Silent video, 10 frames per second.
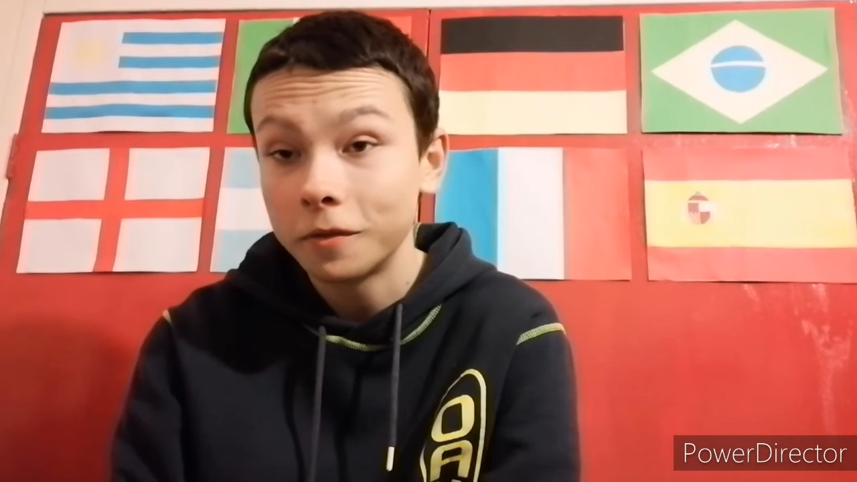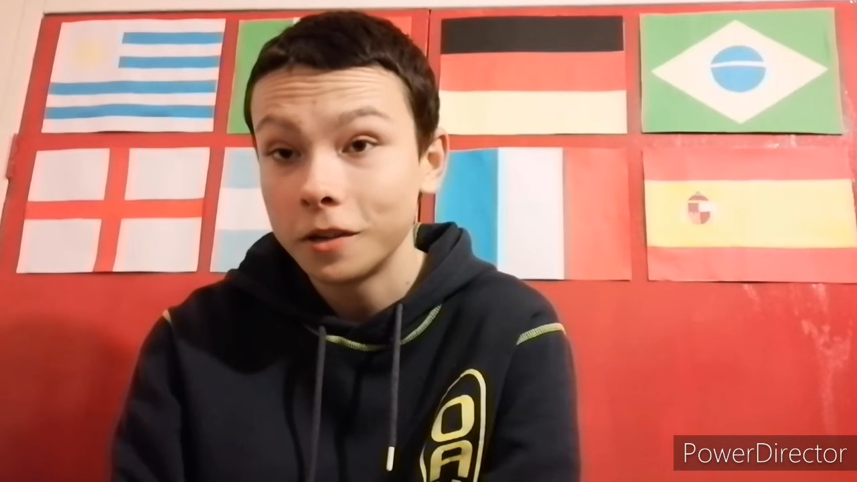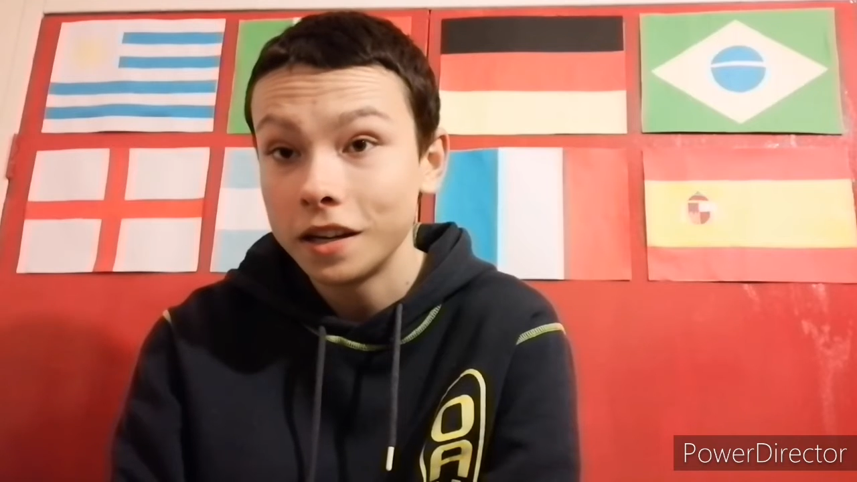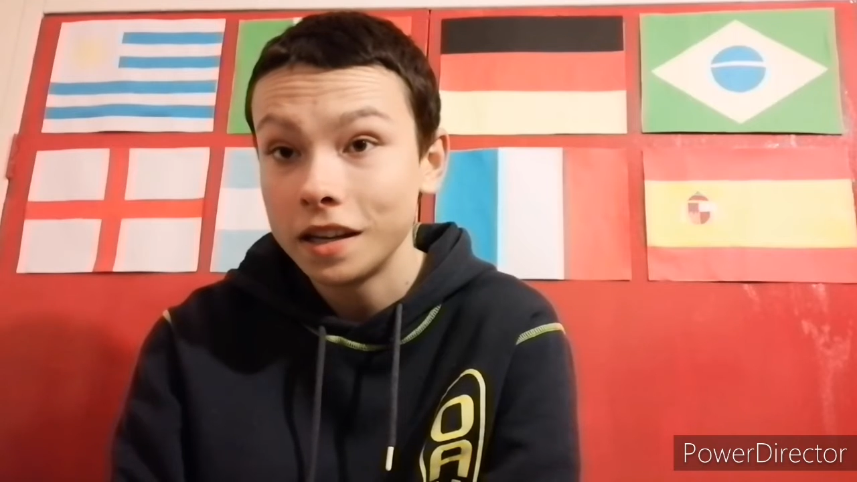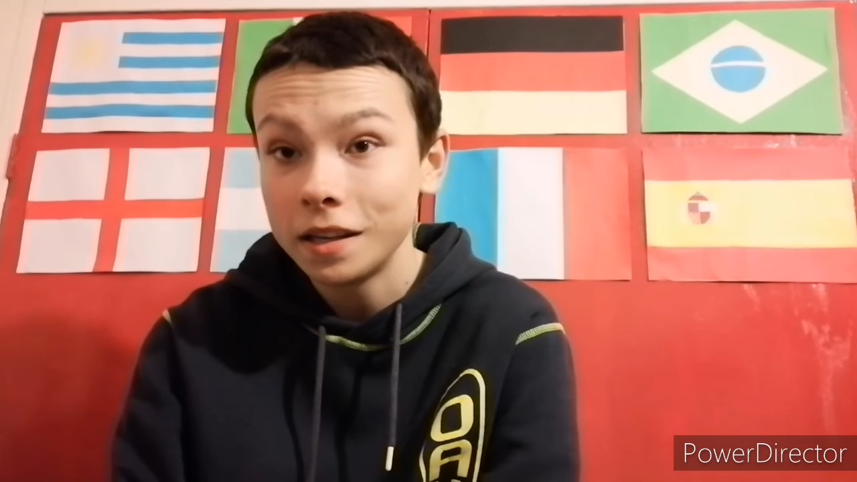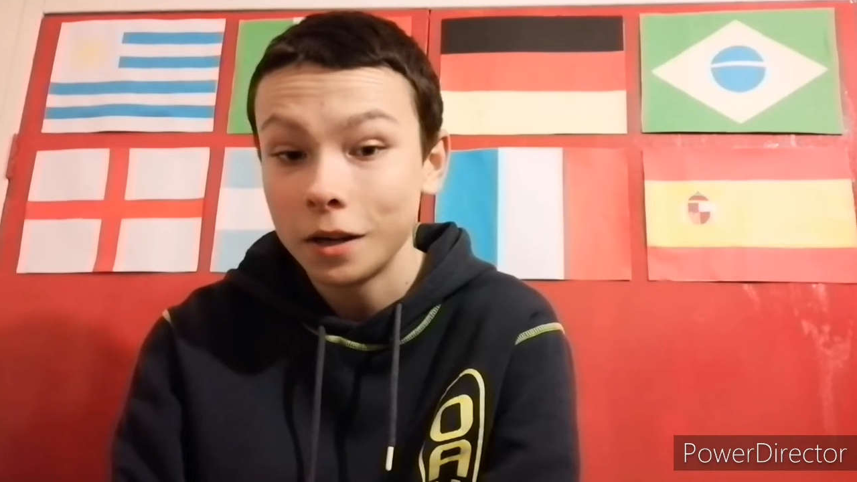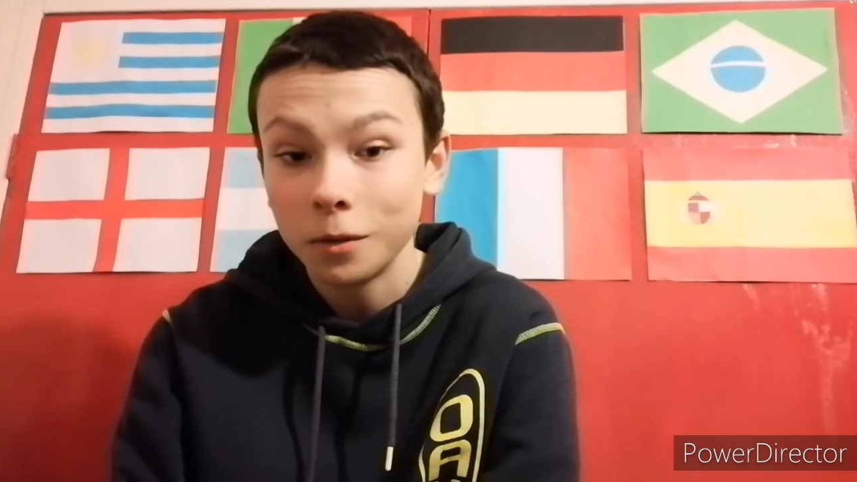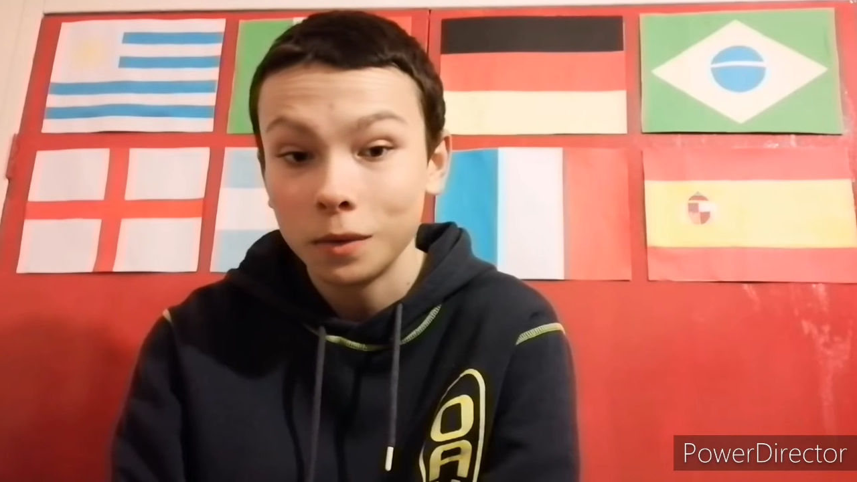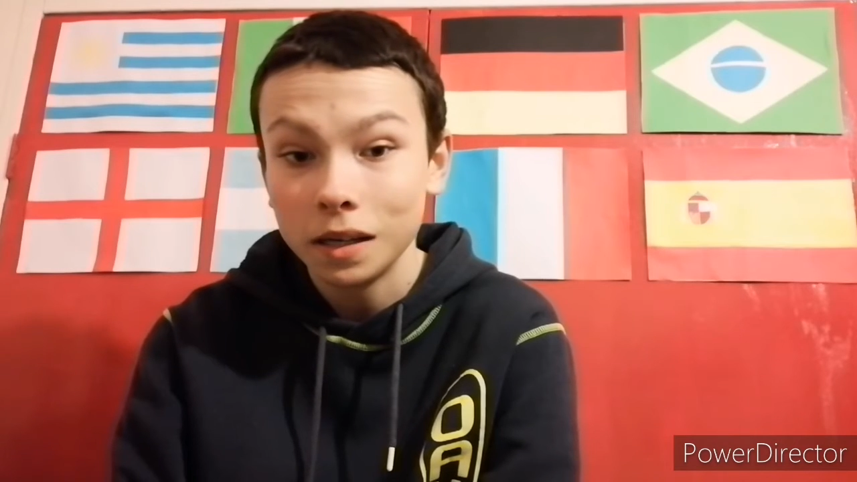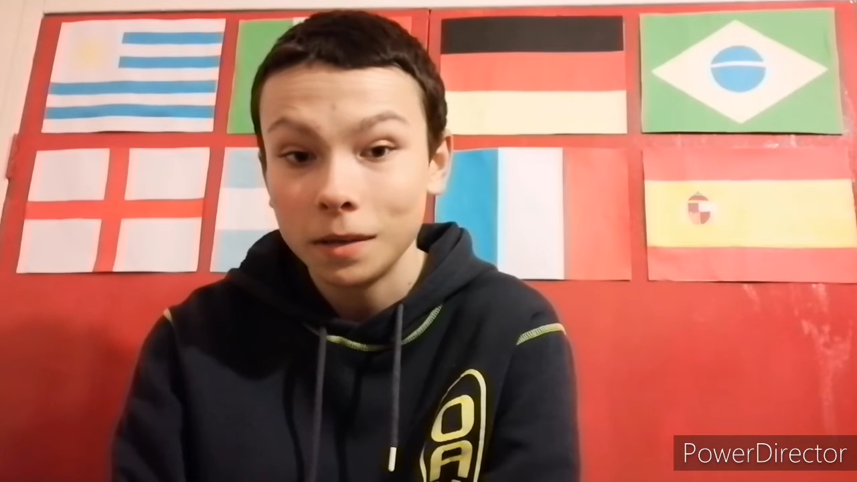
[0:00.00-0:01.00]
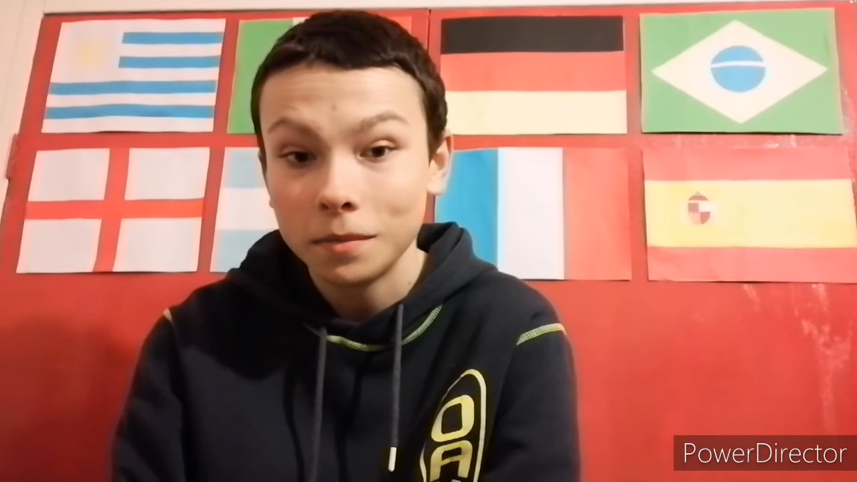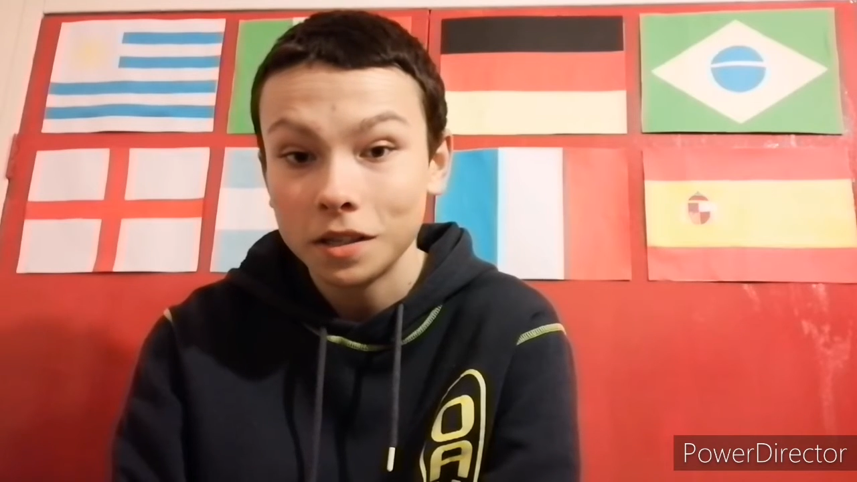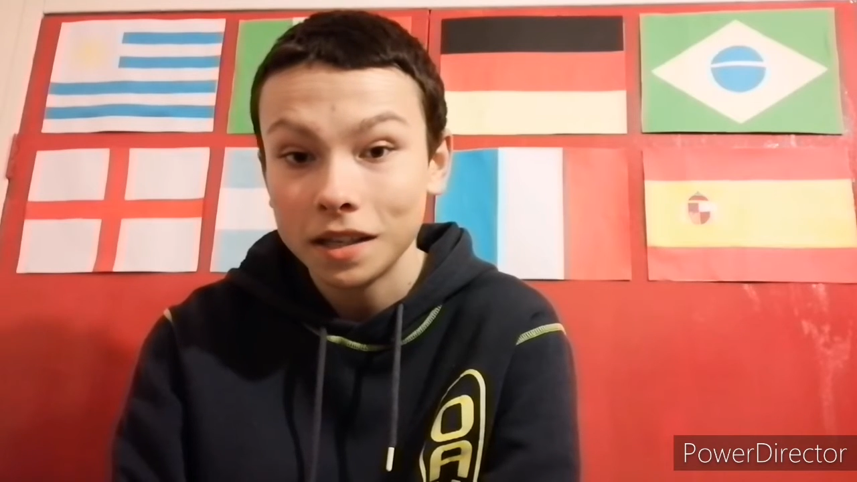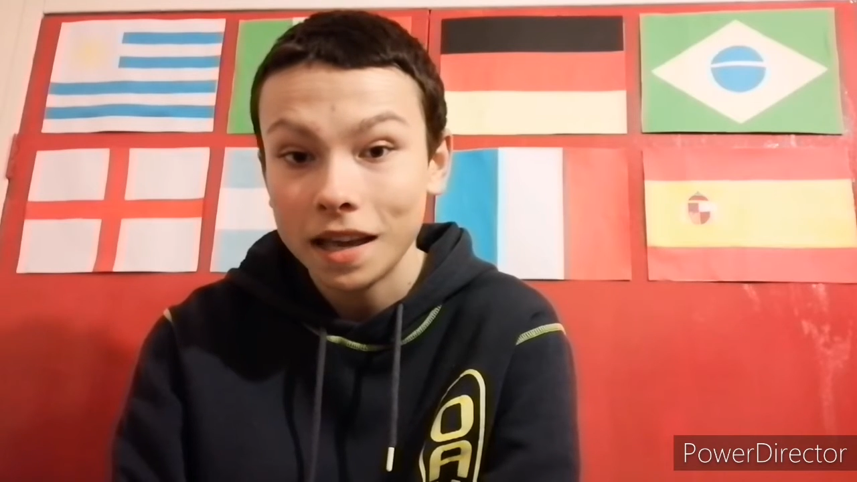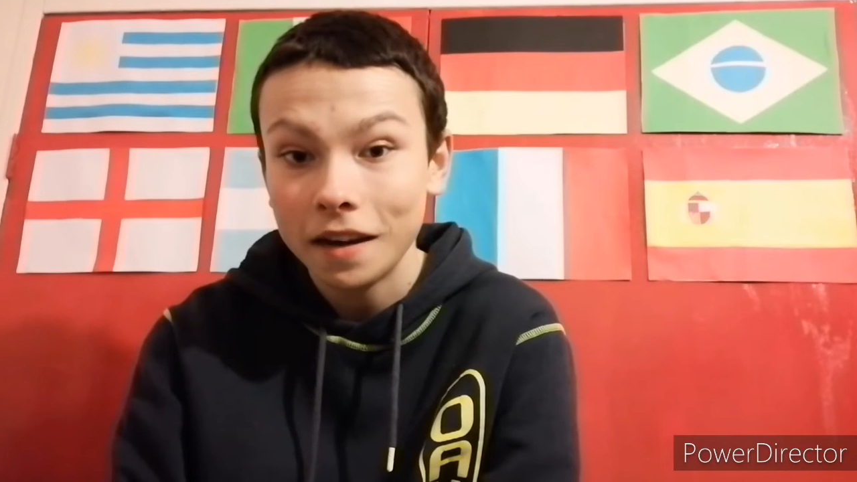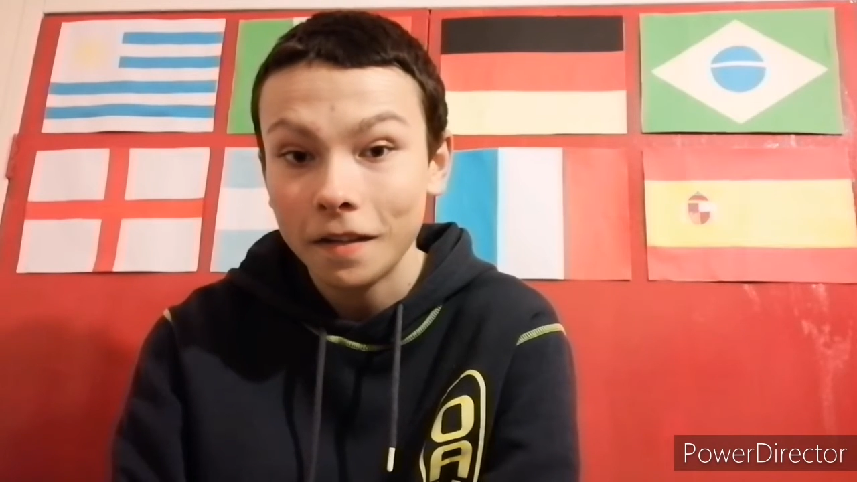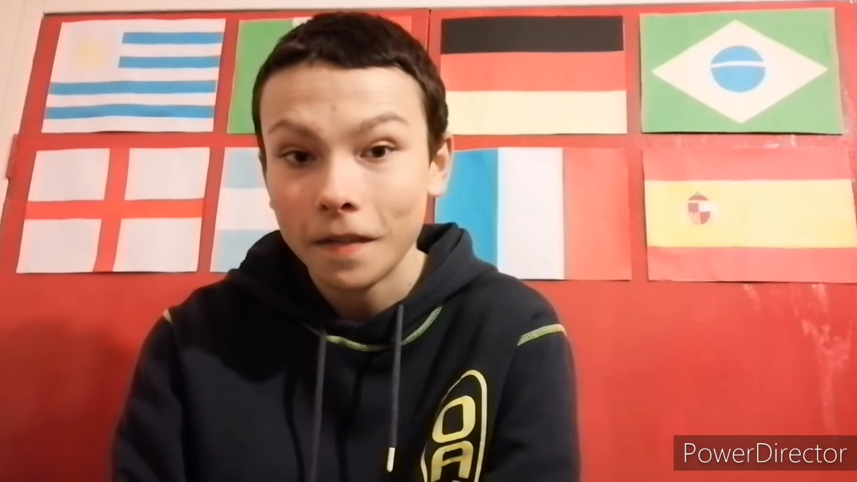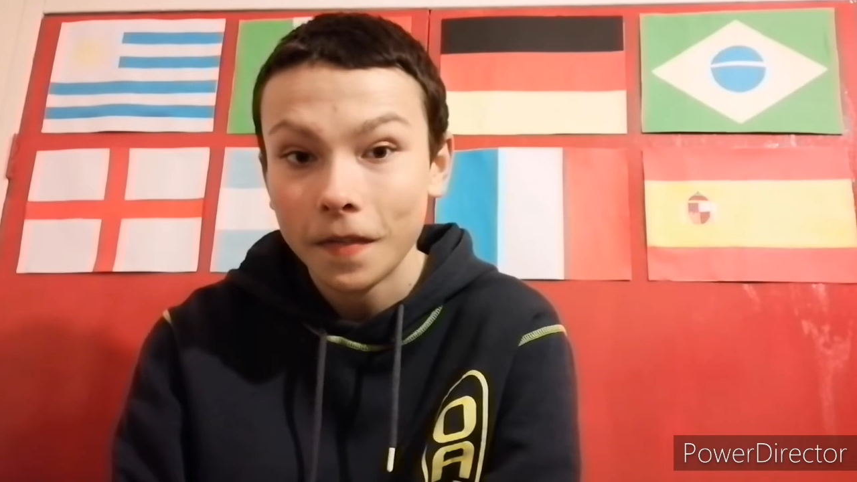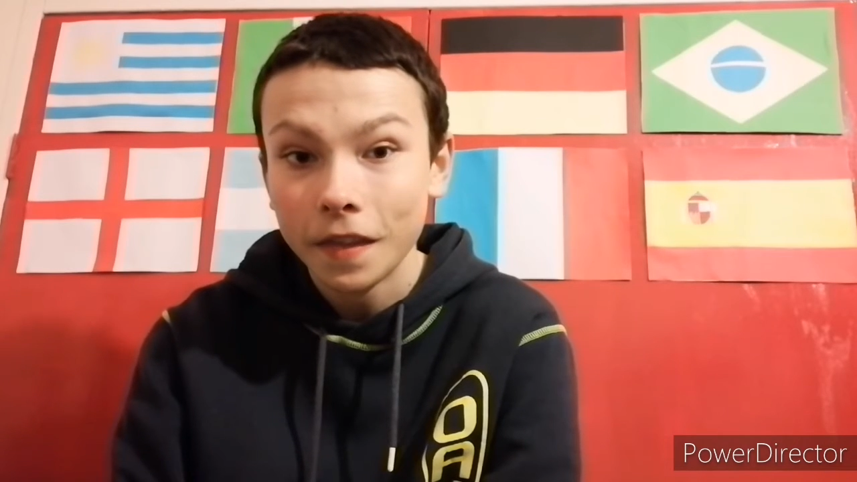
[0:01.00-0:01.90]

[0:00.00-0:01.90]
through Nico Williams again,